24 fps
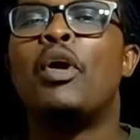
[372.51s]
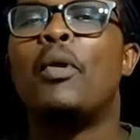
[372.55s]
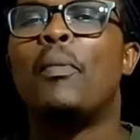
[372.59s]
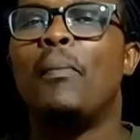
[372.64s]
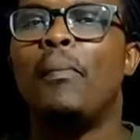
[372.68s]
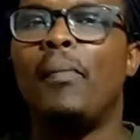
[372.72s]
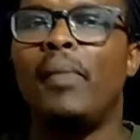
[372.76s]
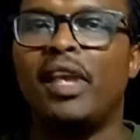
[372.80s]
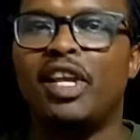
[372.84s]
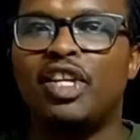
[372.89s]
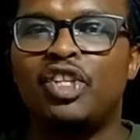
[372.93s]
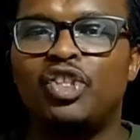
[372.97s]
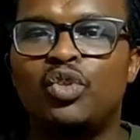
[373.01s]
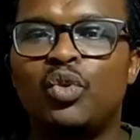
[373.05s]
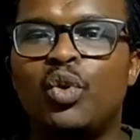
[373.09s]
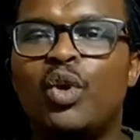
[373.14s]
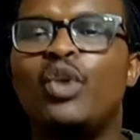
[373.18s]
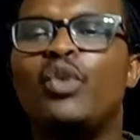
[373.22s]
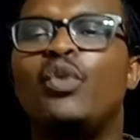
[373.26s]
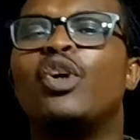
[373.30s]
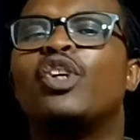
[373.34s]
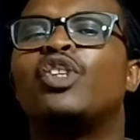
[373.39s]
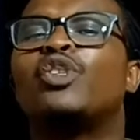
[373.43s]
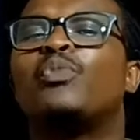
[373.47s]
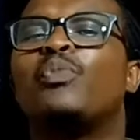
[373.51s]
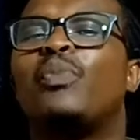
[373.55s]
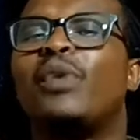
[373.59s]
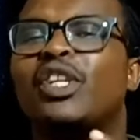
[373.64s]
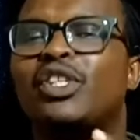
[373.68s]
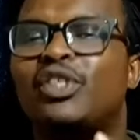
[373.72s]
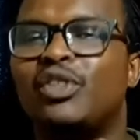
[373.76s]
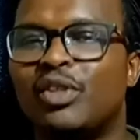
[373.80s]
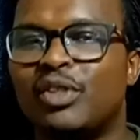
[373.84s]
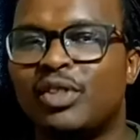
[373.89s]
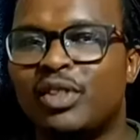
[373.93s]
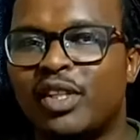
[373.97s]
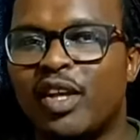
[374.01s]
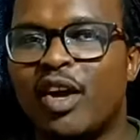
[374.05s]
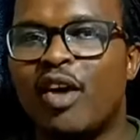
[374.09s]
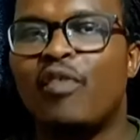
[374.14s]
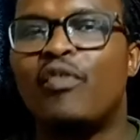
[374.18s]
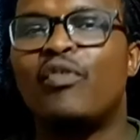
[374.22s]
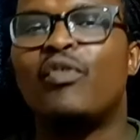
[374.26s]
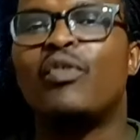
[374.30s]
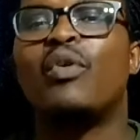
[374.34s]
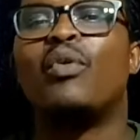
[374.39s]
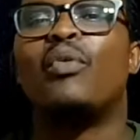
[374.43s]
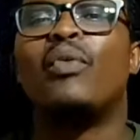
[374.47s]
make sure you express
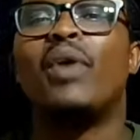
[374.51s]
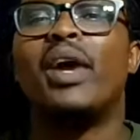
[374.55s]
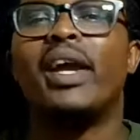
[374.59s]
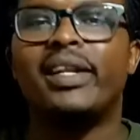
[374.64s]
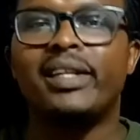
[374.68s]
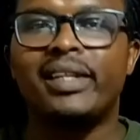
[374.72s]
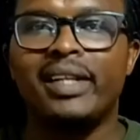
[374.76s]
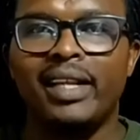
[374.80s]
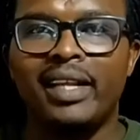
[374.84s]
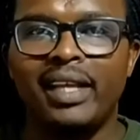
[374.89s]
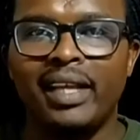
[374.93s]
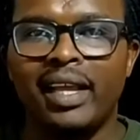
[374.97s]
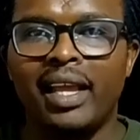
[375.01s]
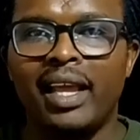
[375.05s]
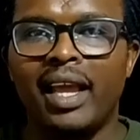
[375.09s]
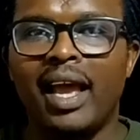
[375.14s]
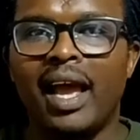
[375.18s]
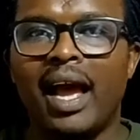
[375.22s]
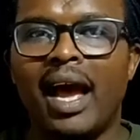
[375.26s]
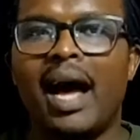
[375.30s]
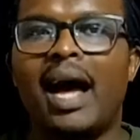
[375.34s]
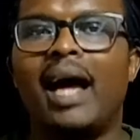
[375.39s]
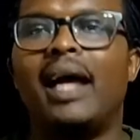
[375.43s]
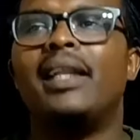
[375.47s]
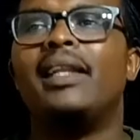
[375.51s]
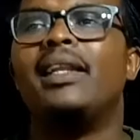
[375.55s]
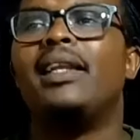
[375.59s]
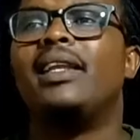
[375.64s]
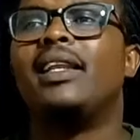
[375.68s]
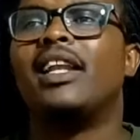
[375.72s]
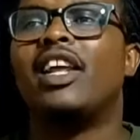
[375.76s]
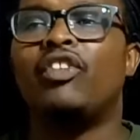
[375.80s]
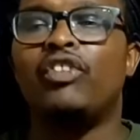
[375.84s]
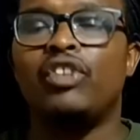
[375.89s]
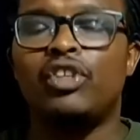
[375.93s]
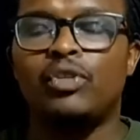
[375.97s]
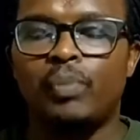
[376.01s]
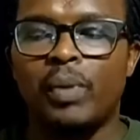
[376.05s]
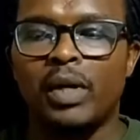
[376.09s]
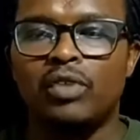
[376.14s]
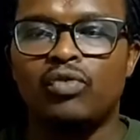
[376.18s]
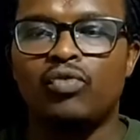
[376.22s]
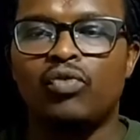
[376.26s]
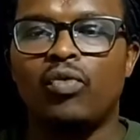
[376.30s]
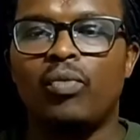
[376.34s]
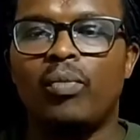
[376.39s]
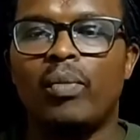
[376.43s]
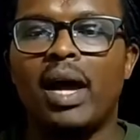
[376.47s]
yourself correctly and in a
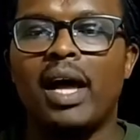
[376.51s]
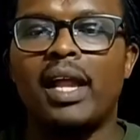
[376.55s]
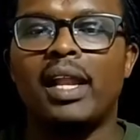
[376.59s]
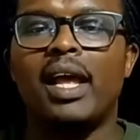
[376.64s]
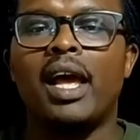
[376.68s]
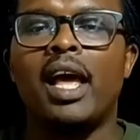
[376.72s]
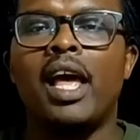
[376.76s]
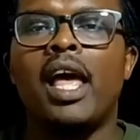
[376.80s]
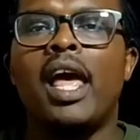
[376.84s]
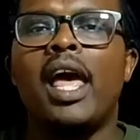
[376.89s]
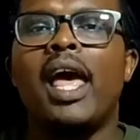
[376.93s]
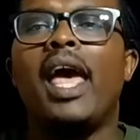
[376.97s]
respectful manner.